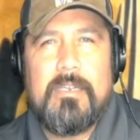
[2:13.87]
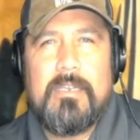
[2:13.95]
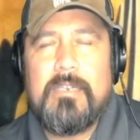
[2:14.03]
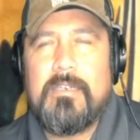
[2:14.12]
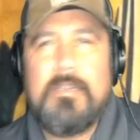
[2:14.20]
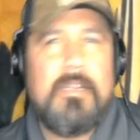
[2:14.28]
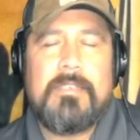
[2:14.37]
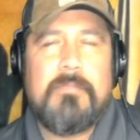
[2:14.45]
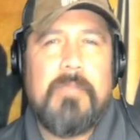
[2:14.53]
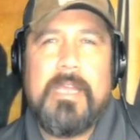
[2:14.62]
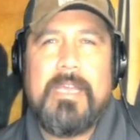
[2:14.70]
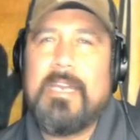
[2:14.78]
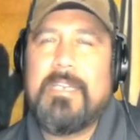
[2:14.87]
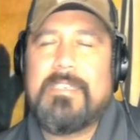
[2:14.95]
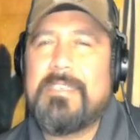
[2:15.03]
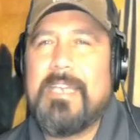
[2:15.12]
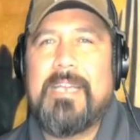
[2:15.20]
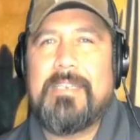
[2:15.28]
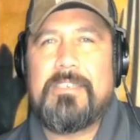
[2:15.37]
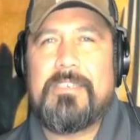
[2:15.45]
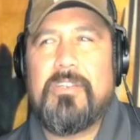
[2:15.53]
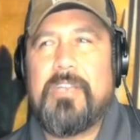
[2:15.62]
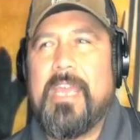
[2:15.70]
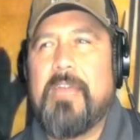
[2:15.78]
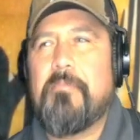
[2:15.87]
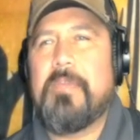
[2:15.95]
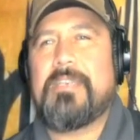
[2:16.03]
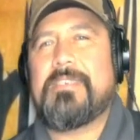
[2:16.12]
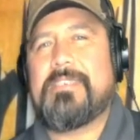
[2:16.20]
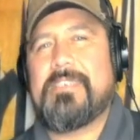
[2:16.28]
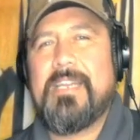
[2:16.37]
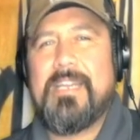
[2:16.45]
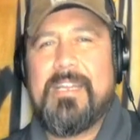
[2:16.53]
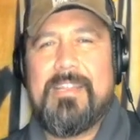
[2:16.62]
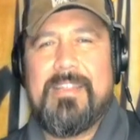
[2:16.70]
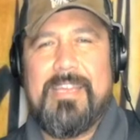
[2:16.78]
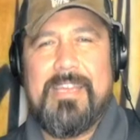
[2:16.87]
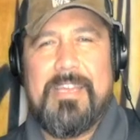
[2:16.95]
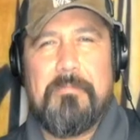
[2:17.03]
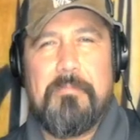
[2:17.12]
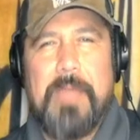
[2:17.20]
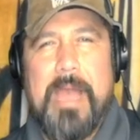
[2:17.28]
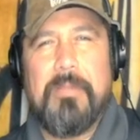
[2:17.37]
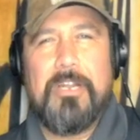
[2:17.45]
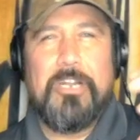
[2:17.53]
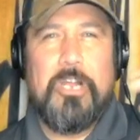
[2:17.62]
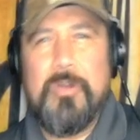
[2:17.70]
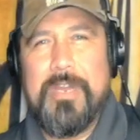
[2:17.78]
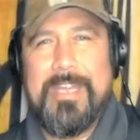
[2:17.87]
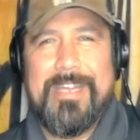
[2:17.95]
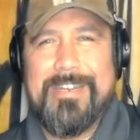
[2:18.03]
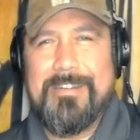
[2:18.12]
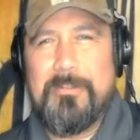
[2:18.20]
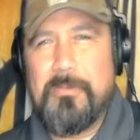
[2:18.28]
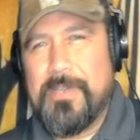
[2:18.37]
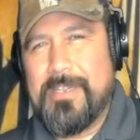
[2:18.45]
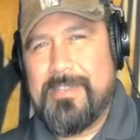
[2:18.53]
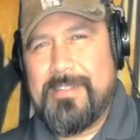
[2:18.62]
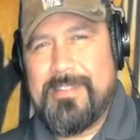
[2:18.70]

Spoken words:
It doesn't make any sense. You can't mix the Babylonian with